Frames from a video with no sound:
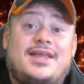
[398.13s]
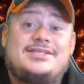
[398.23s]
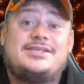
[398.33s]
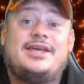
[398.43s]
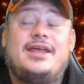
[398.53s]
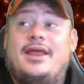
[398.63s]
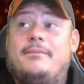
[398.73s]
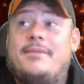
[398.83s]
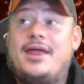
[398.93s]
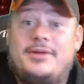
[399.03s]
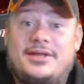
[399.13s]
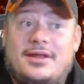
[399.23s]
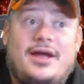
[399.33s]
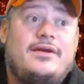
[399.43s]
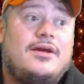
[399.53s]
That's it. And maybe
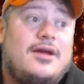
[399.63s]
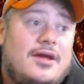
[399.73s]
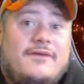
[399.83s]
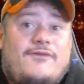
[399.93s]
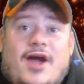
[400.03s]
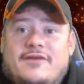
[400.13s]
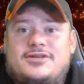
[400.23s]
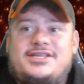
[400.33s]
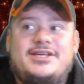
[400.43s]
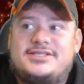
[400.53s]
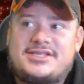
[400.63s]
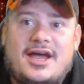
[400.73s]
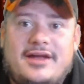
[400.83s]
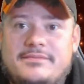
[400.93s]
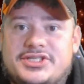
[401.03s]
like five or 10
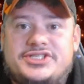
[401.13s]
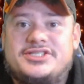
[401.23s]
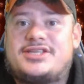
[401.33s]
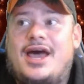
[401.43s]
side missions.